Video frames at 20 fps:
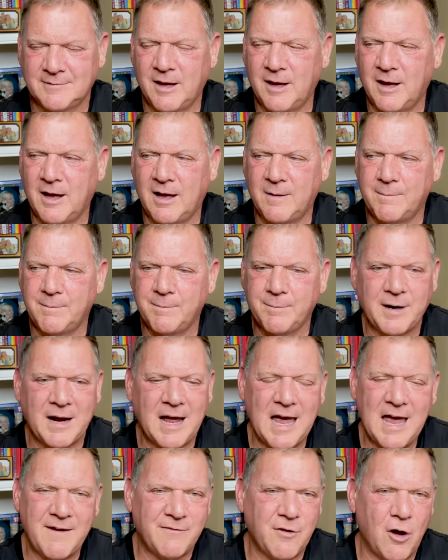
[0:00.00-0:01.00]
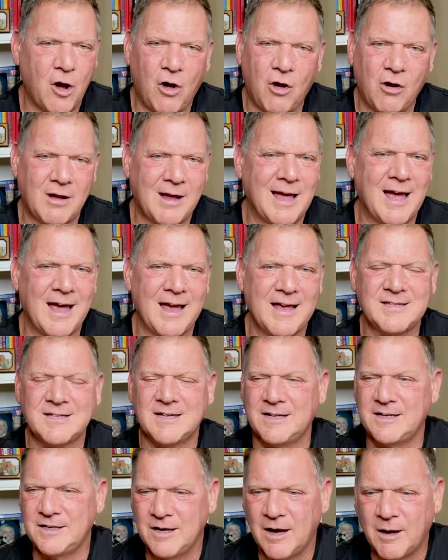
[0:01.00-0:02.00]
Uh, but I have all kinds
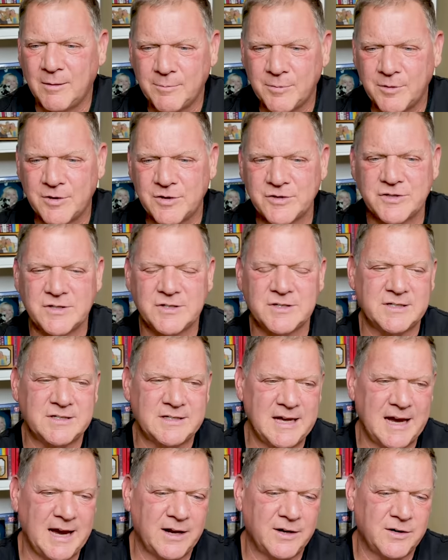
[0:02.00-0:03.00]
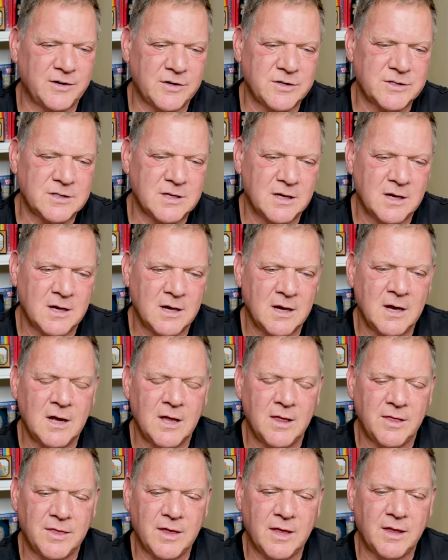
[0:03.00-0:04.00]
of numbers and standards.
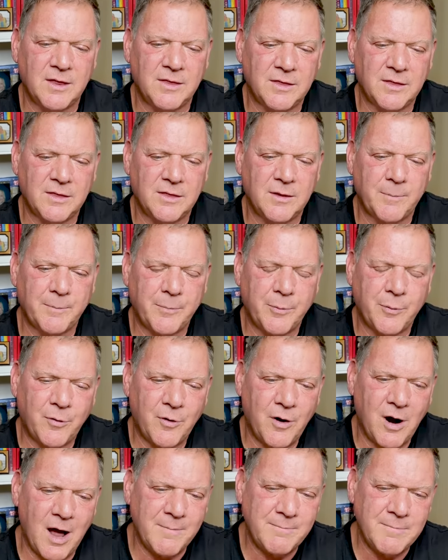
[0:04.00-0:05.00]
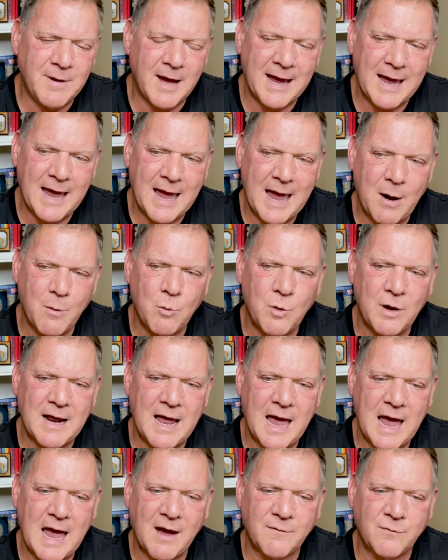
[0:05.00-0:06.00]
The, the problem I ha would
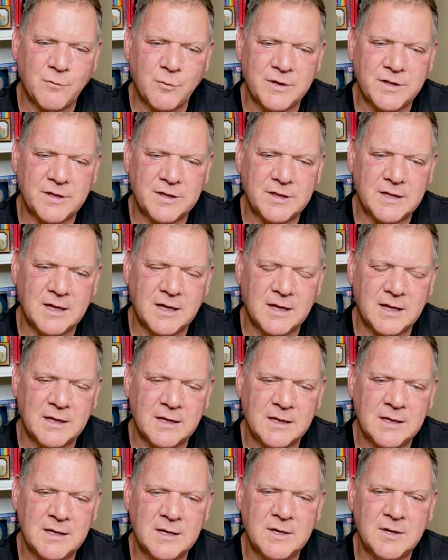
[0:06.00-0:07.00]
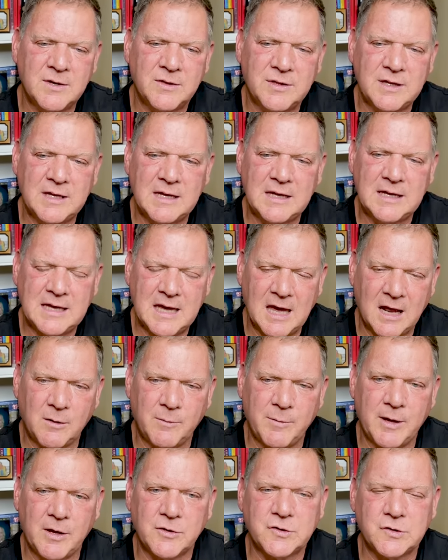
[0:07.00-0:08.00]
have with the, the
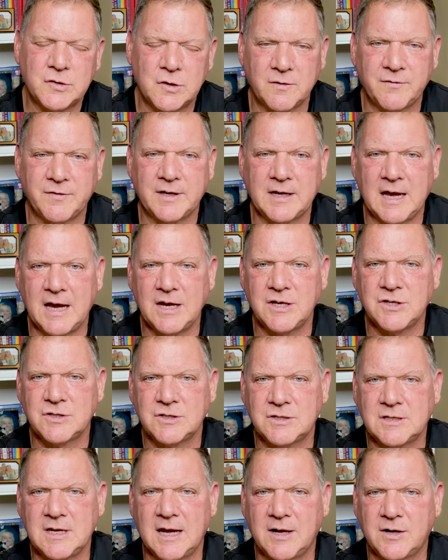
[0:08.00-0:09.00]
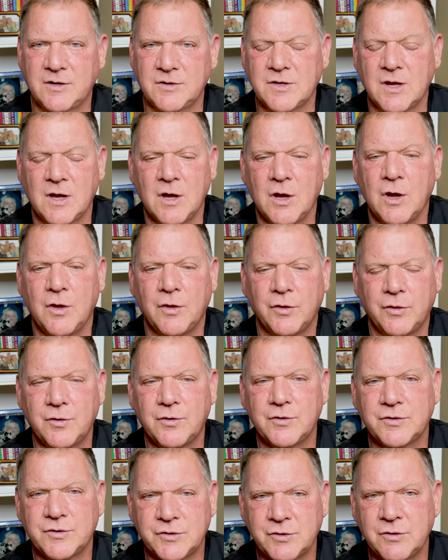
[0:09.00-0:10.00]
kettlebell certification standards,
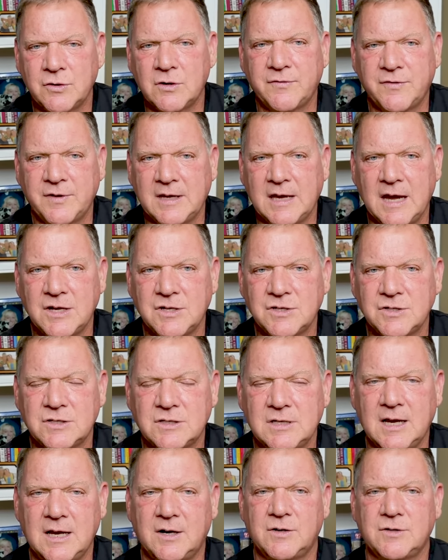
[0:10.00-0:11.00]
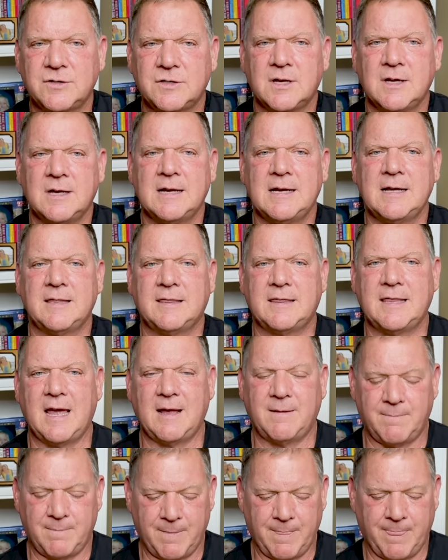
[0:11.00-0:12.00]
they're certification standards
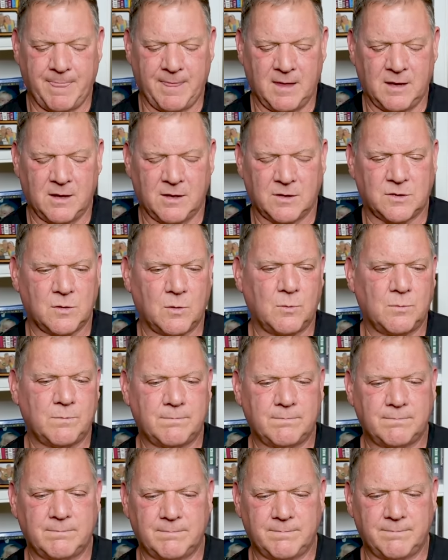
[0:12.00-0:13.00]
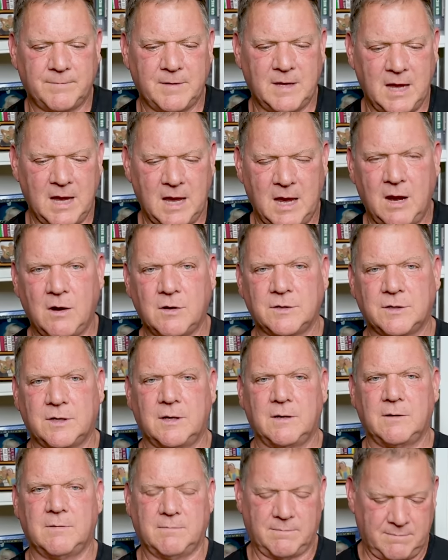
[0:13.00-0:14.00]
that, so here,
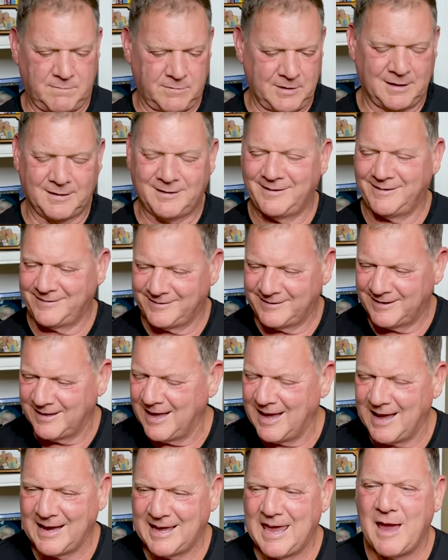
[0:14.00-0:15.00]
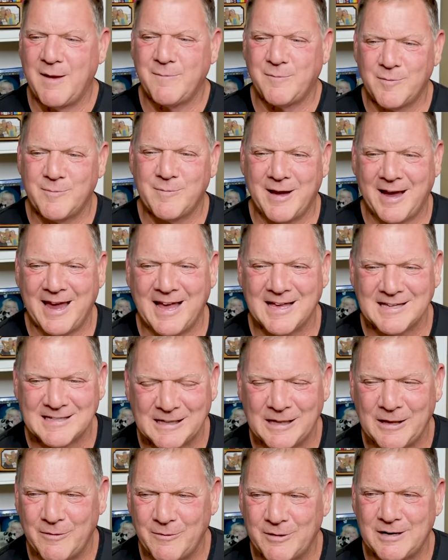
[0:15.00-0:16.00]
well, I can't put my hands
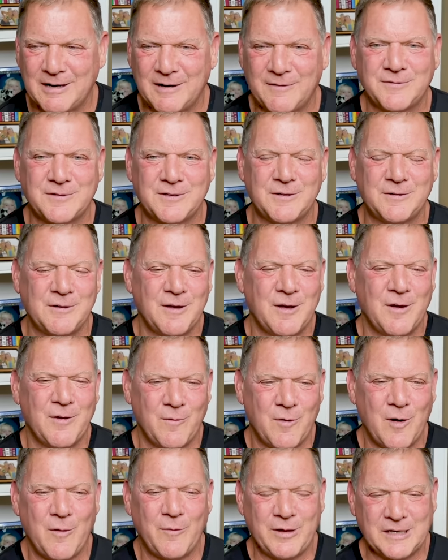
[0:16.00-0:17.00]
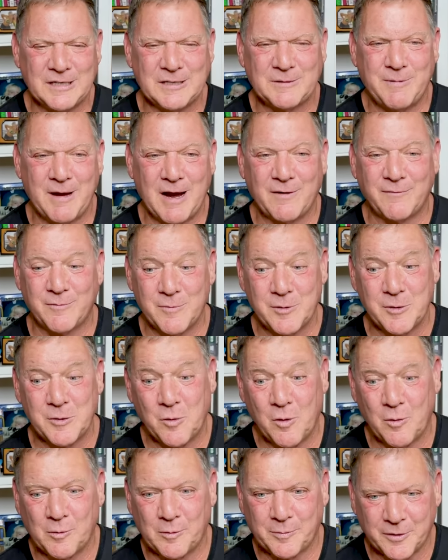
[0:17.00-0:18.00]
low enough to what we expect from a
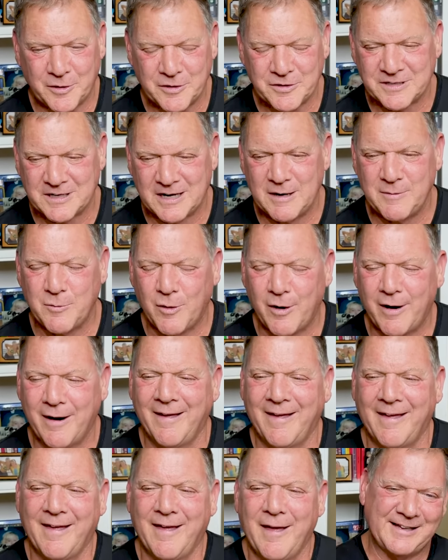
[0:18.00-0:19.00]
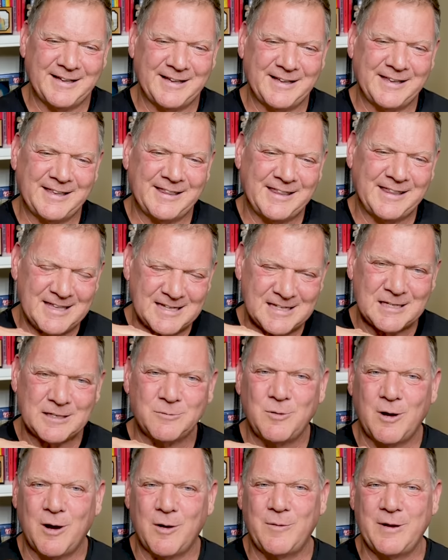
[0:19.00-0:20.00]
normal person anymore. This is
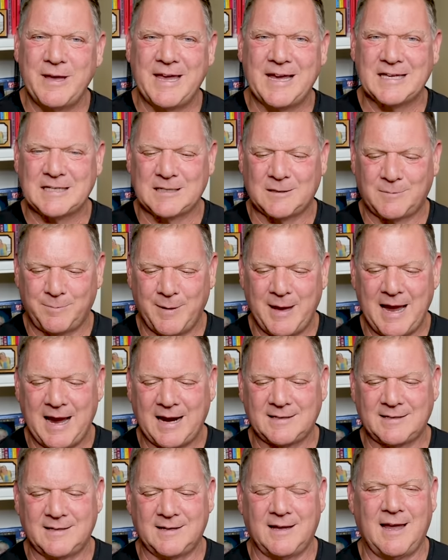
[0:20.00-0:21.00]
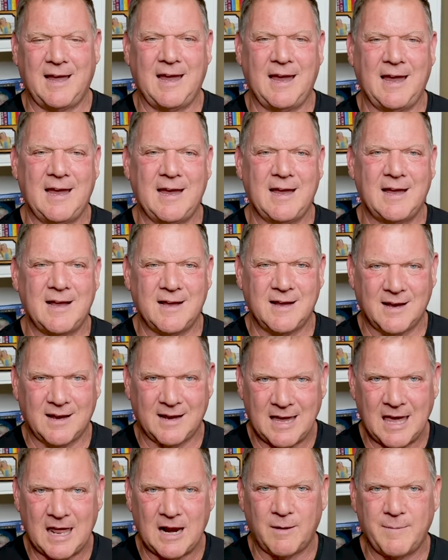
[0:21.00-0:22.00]
what we expect a
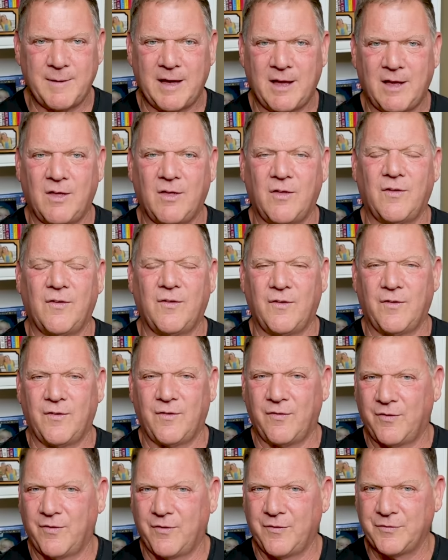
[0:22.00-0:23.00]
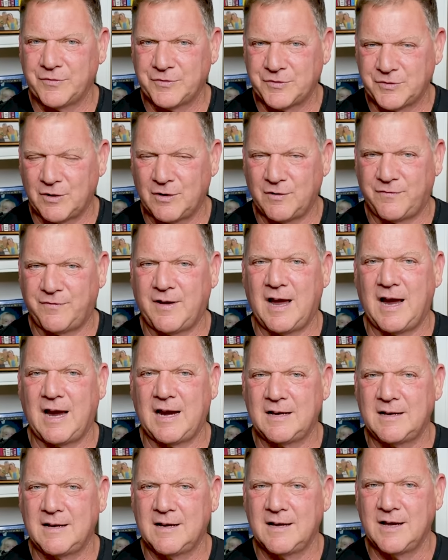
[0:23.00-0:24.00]
kettlebell
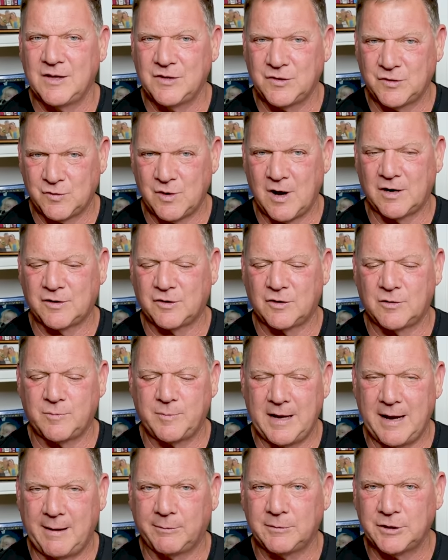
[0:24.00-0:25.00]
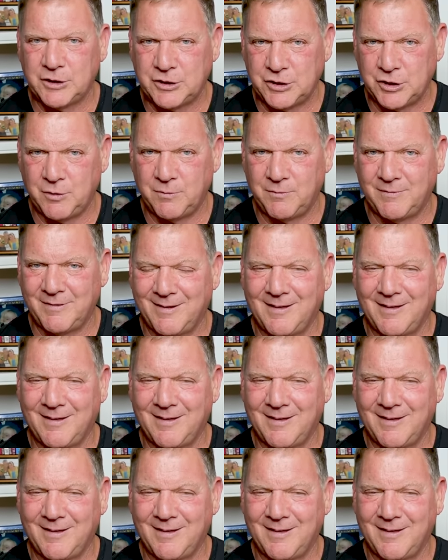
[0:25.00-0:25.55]
certified instructor to be able to do.